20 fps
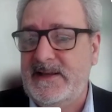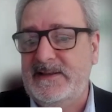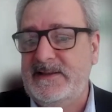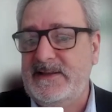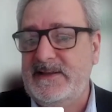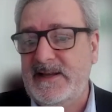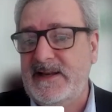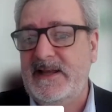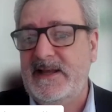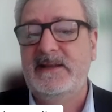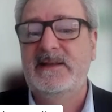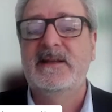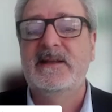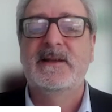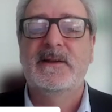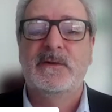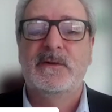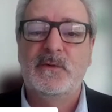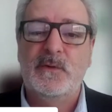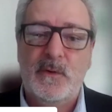DNA
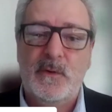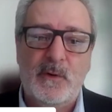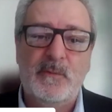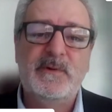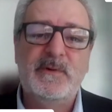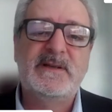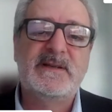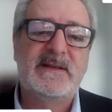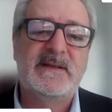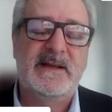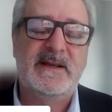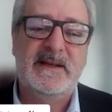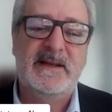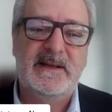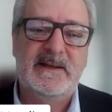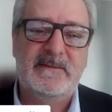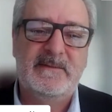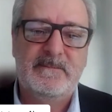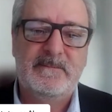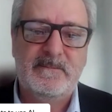to always
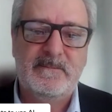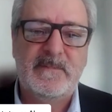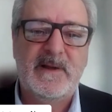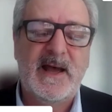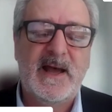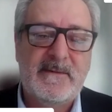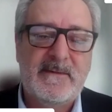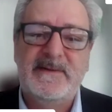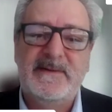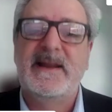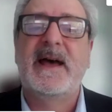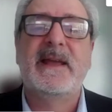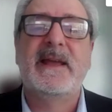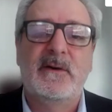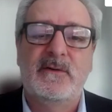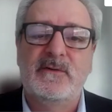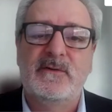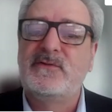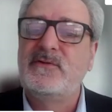have an eye on